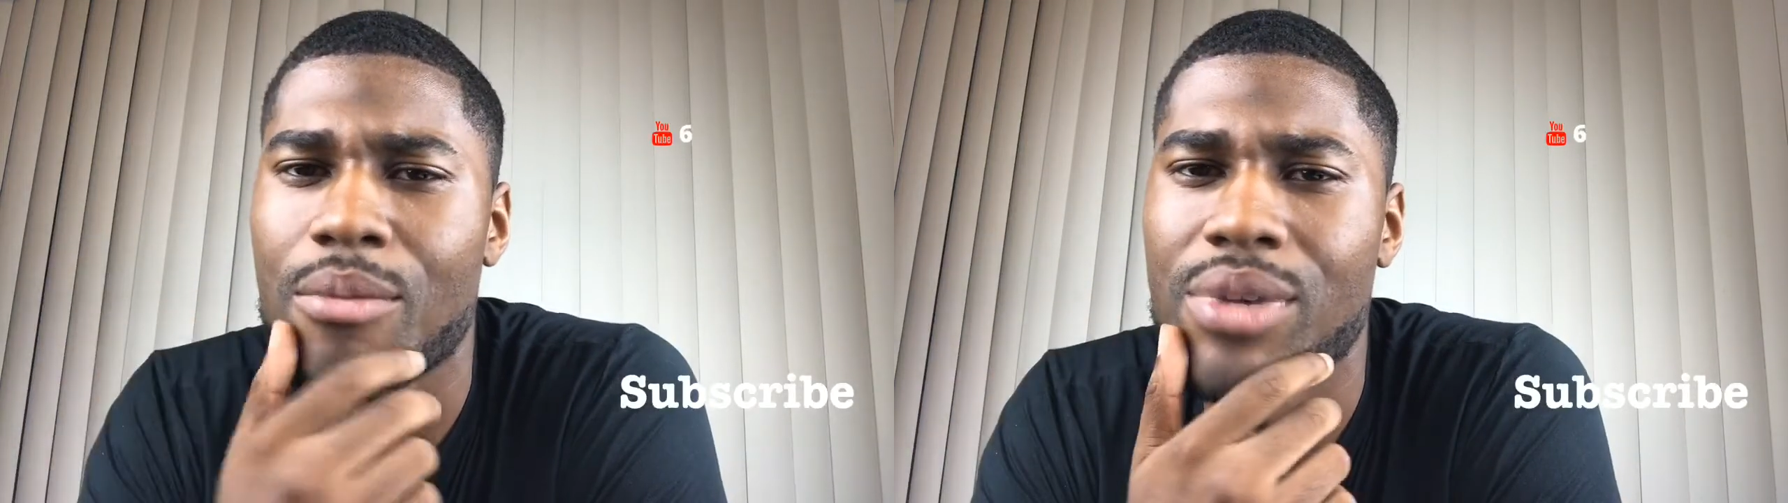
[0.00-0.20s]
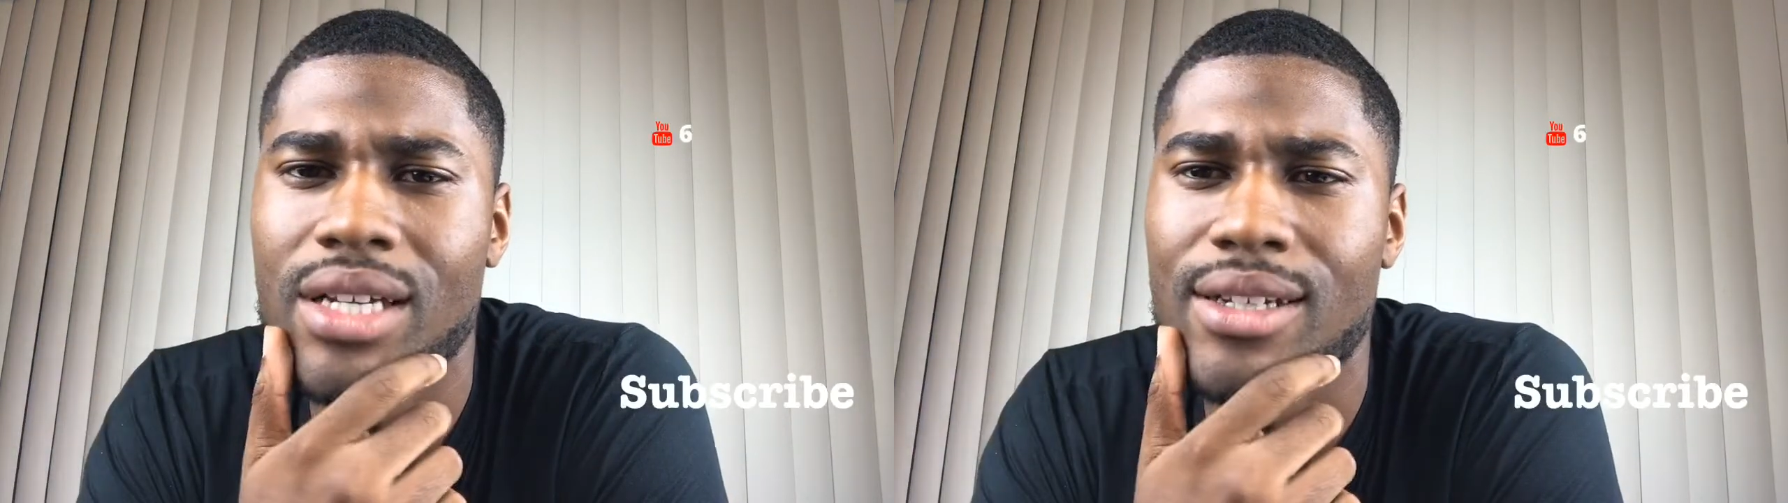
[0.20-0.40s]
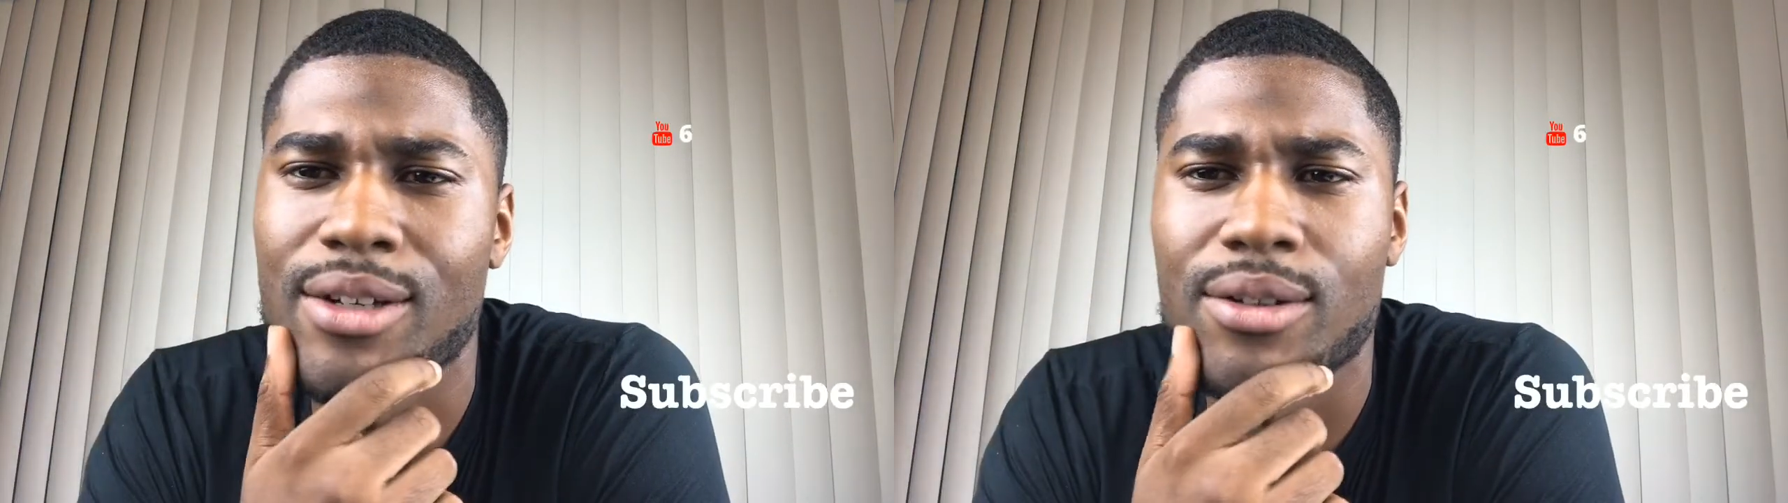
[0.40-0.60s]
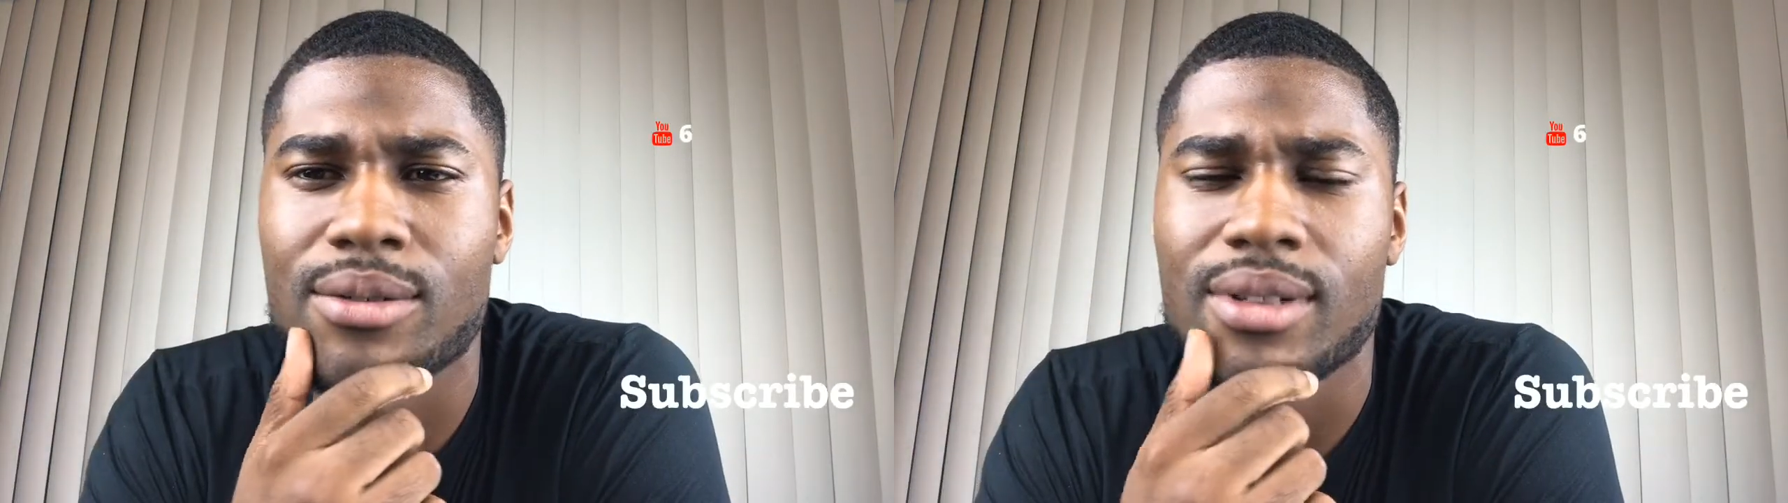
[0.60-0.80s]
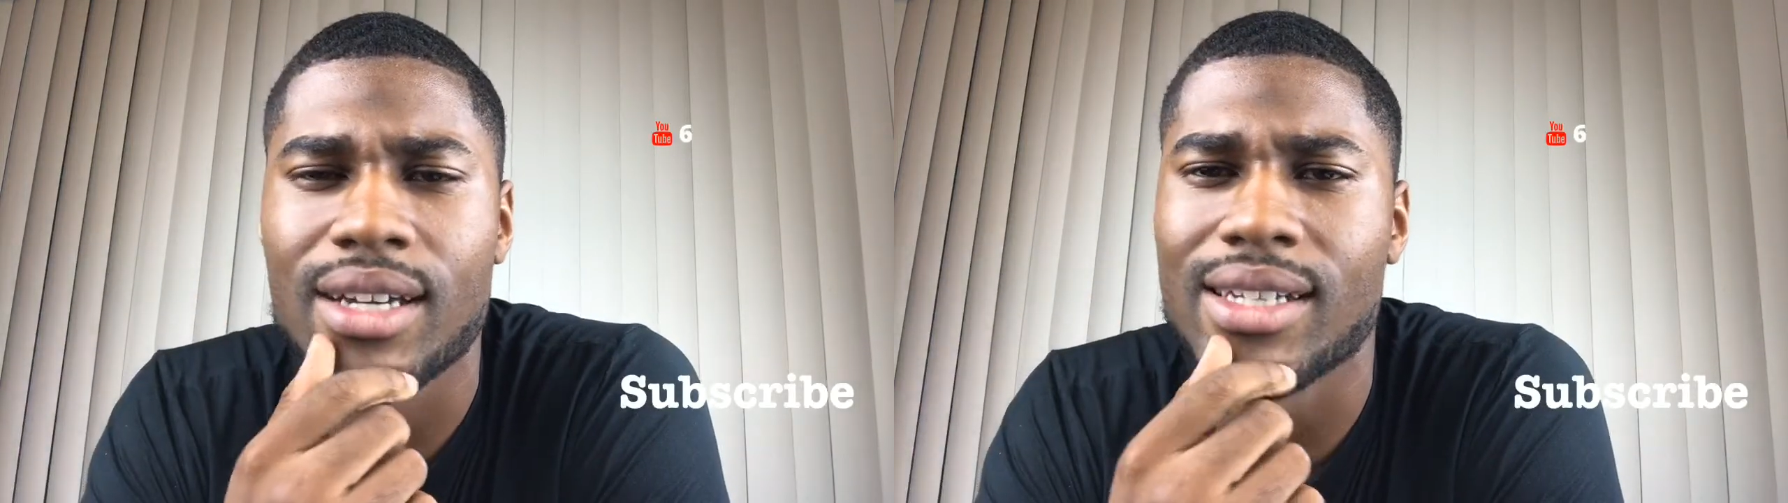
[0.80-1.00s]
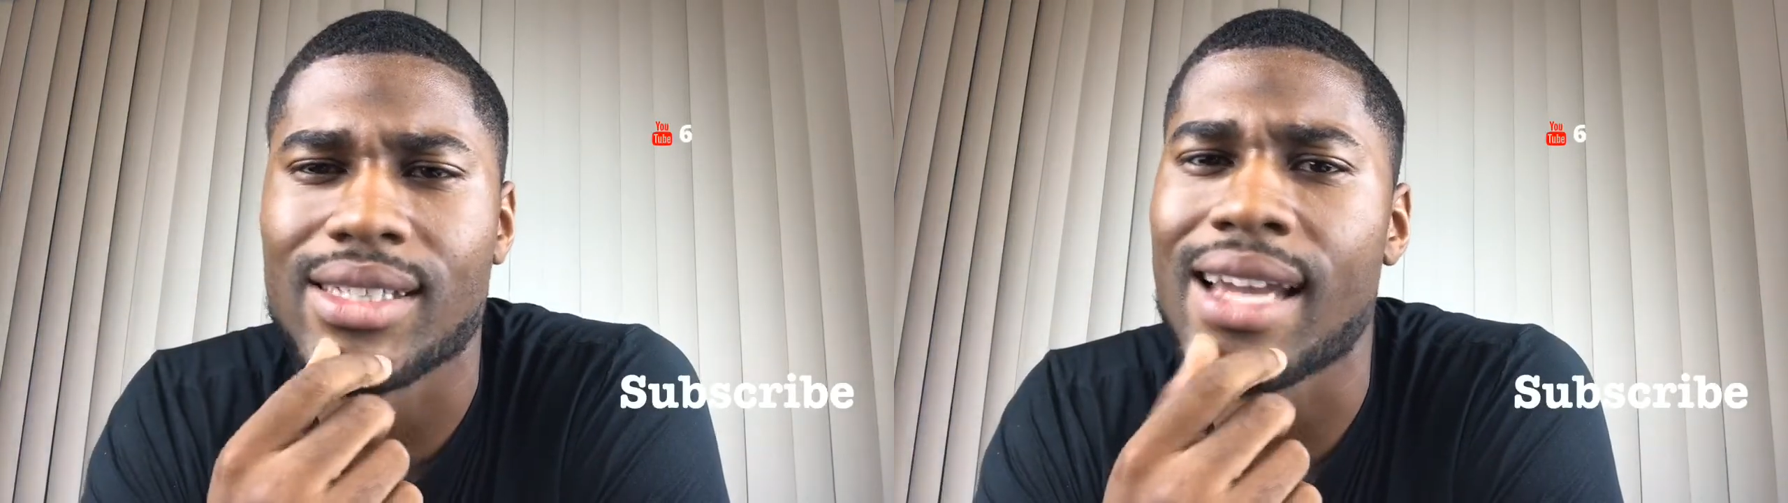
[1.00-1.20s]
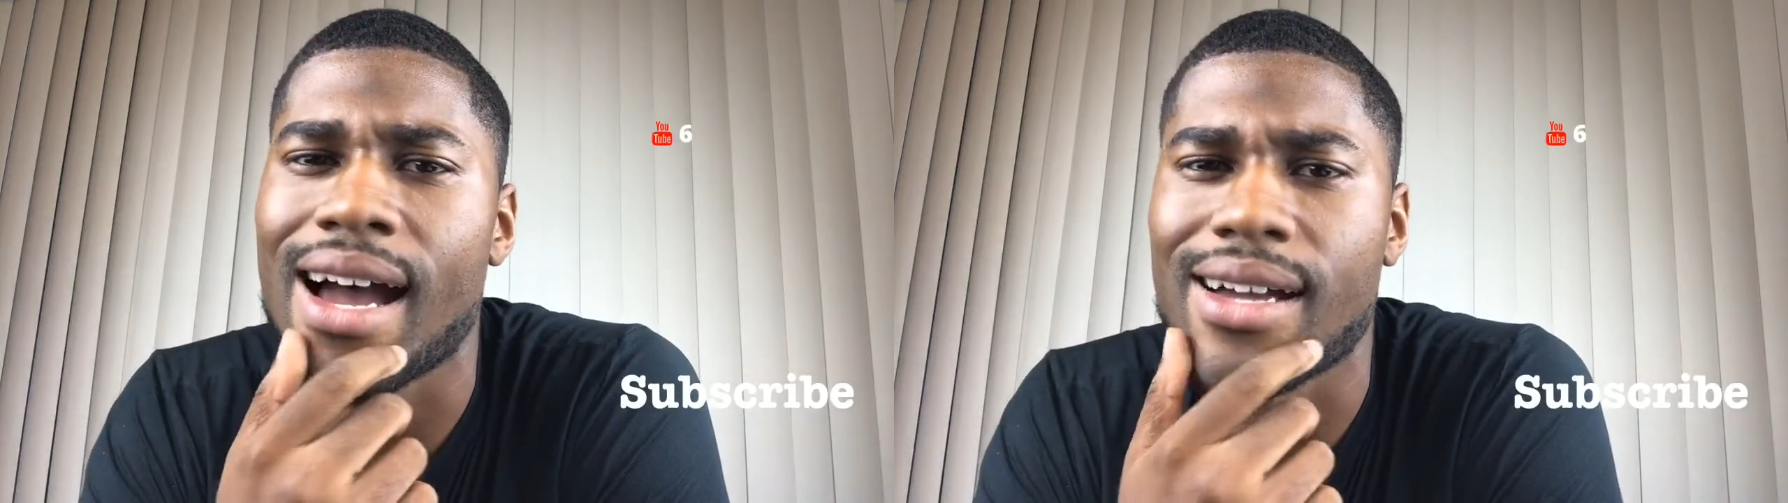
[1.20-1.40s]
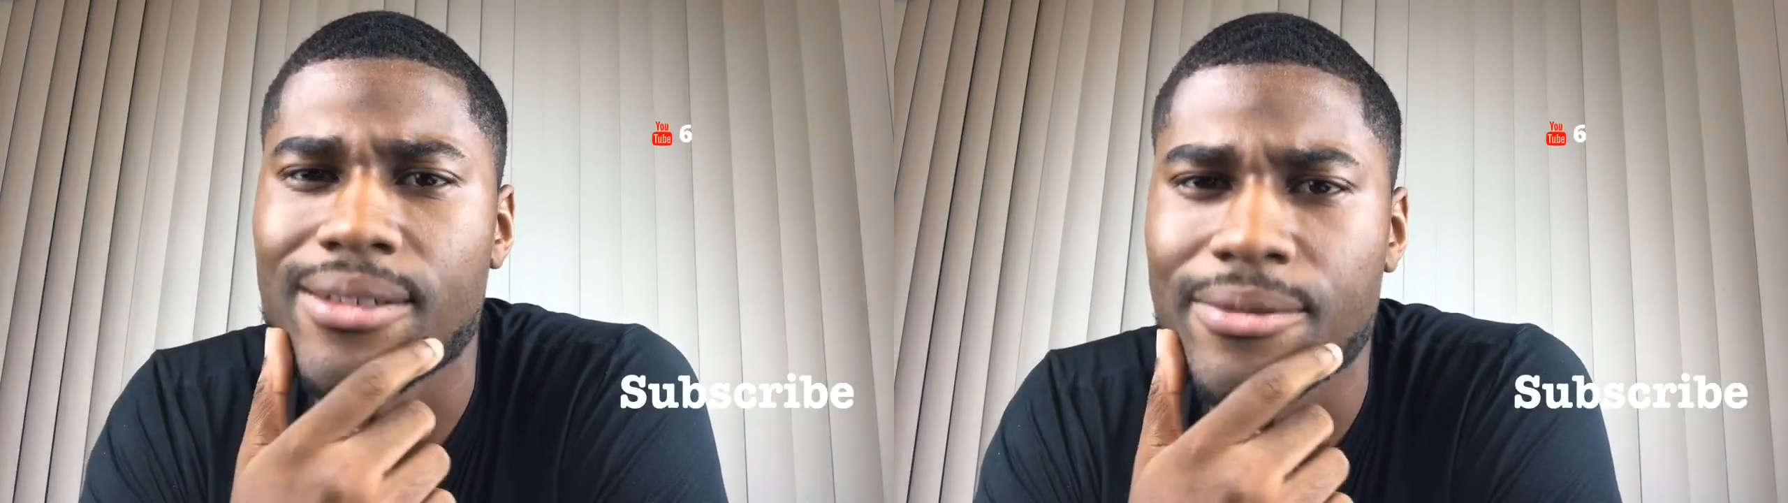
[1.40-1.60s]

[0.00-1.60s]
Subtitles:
big deal, and it's not.